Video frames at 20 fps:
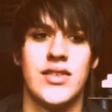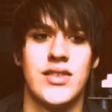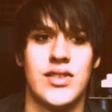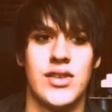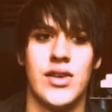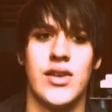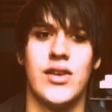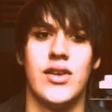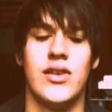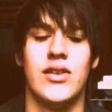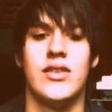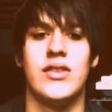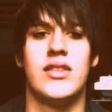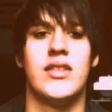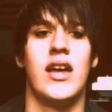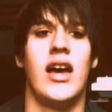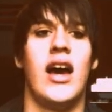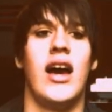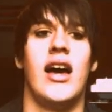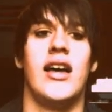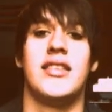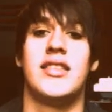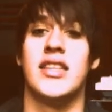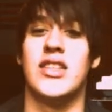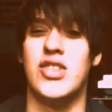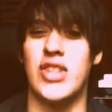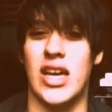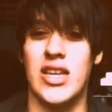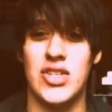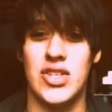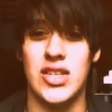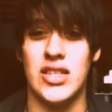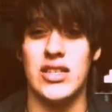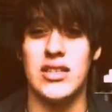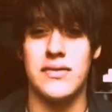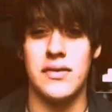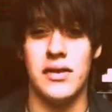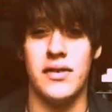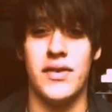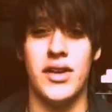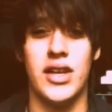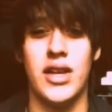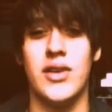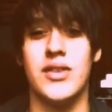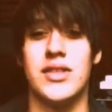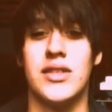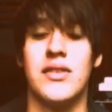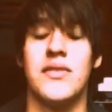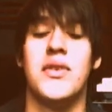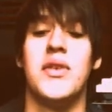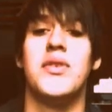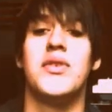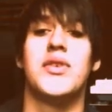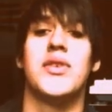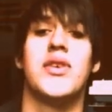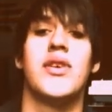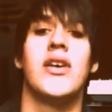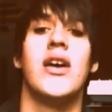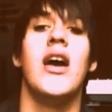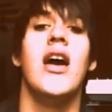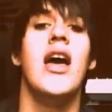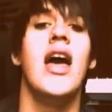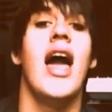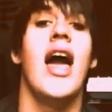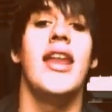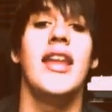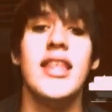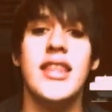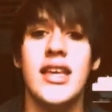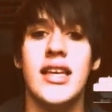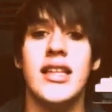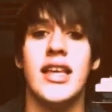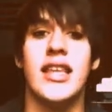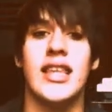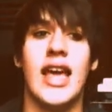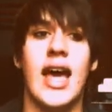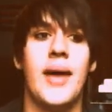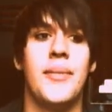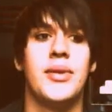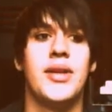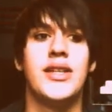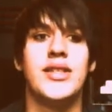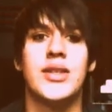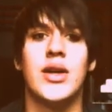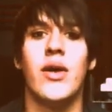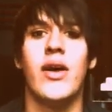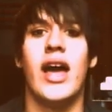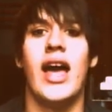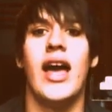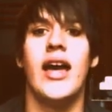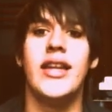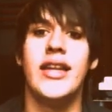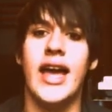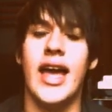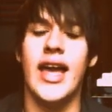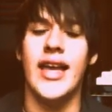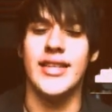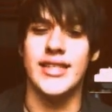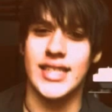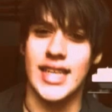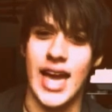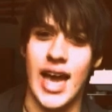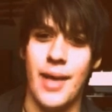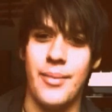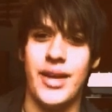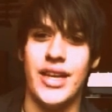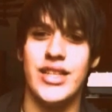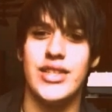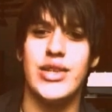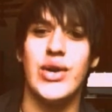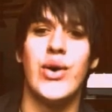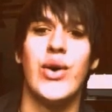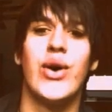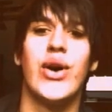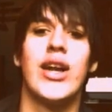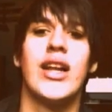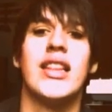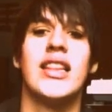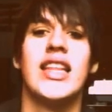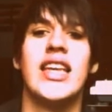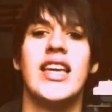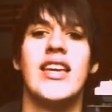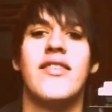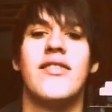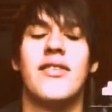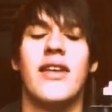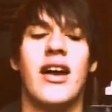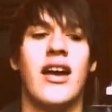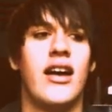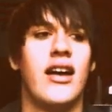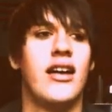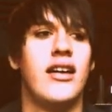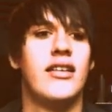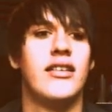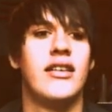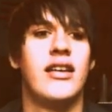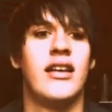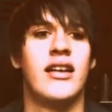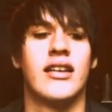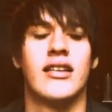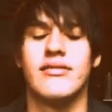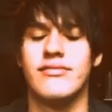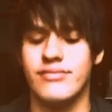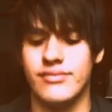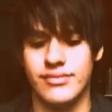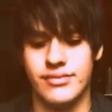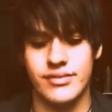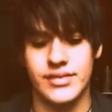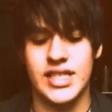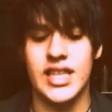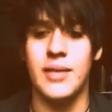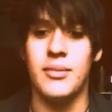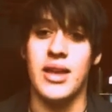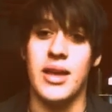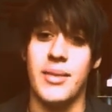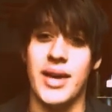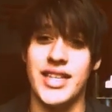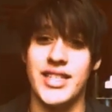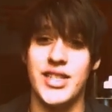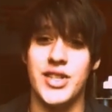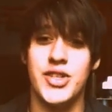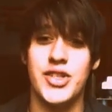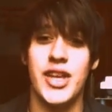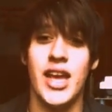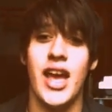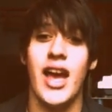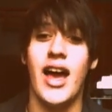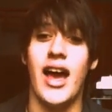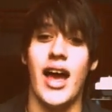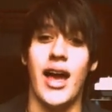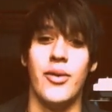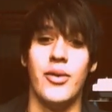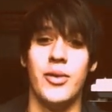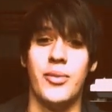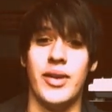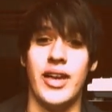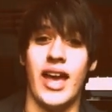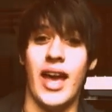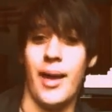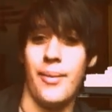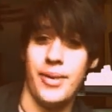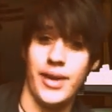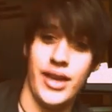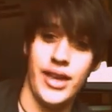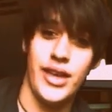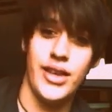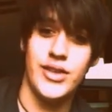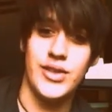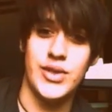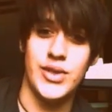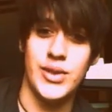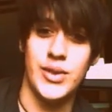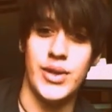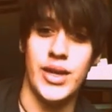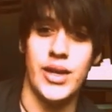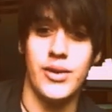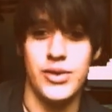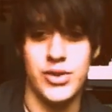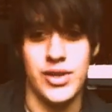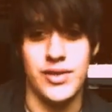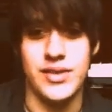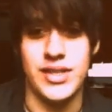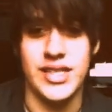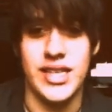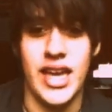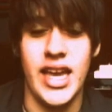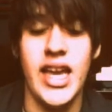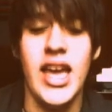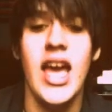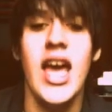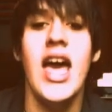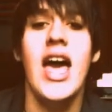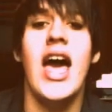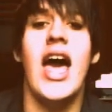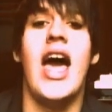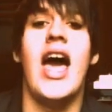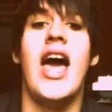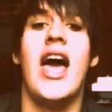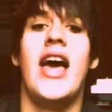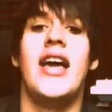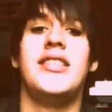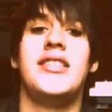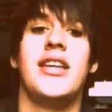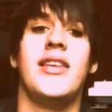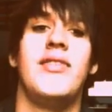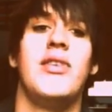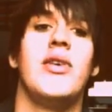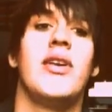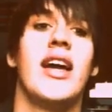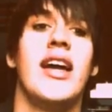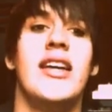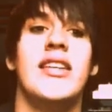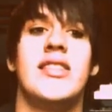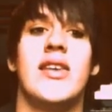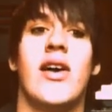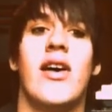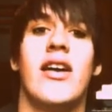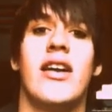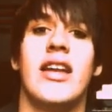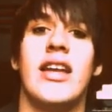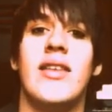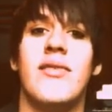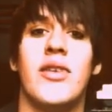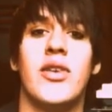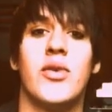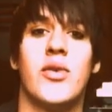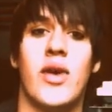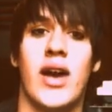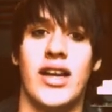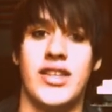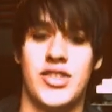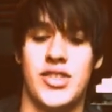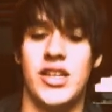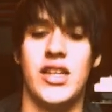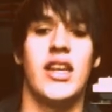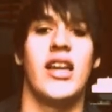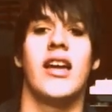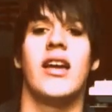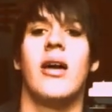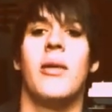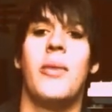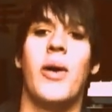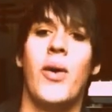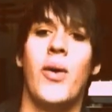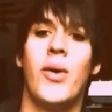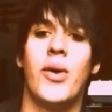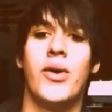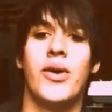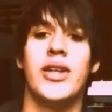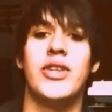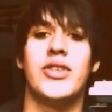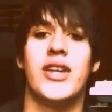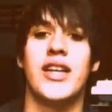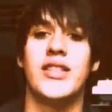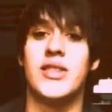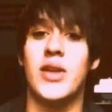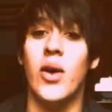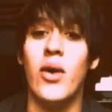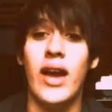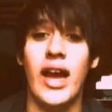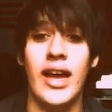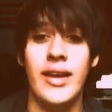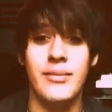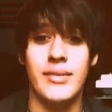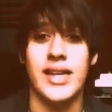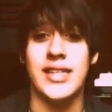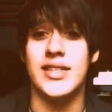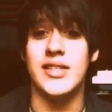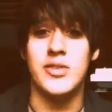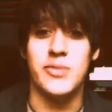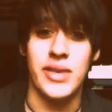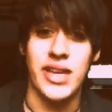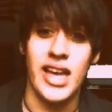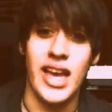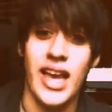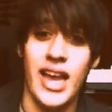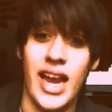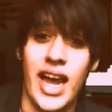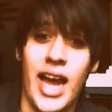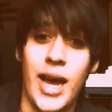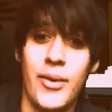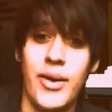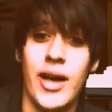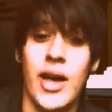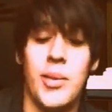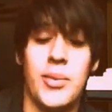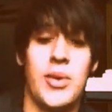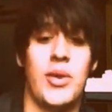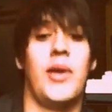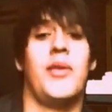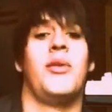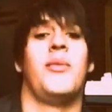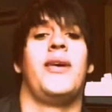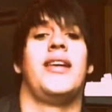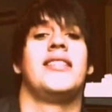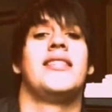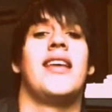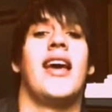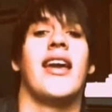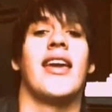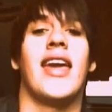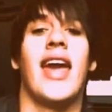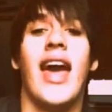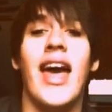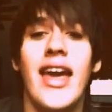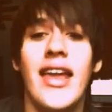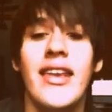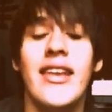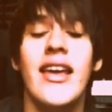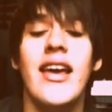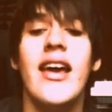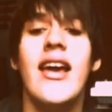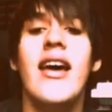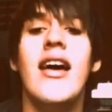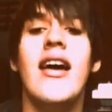concerns, suggestions for videos in the future, anything like that, please go ahead and comment or leave or send me a message. I would be happy to hear what you have to say. And if you guys are even questioning about ordering dreads, go ahead and message me and I will help you out the best I can.